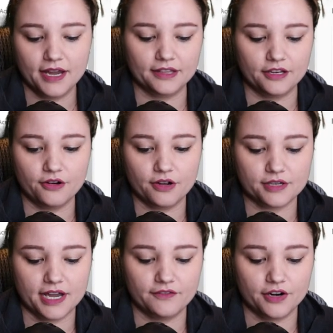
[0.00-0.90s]
And then you
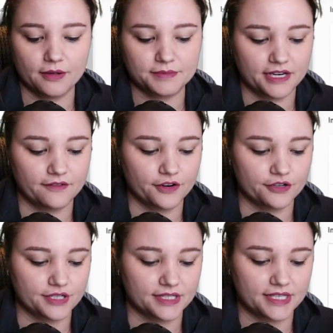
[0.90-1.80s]
also have your updated
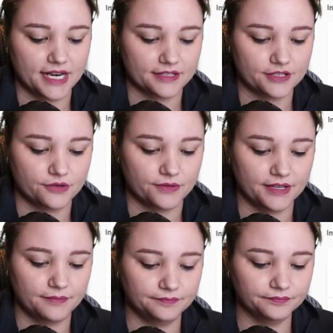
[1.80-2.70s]
versions next to
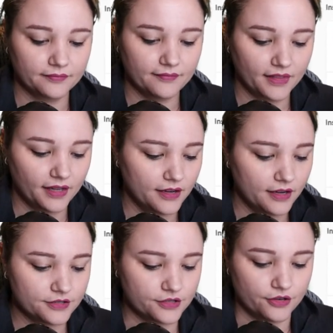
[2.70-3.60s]
it.
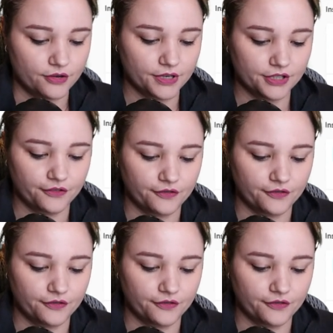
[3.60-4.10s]
So you want to look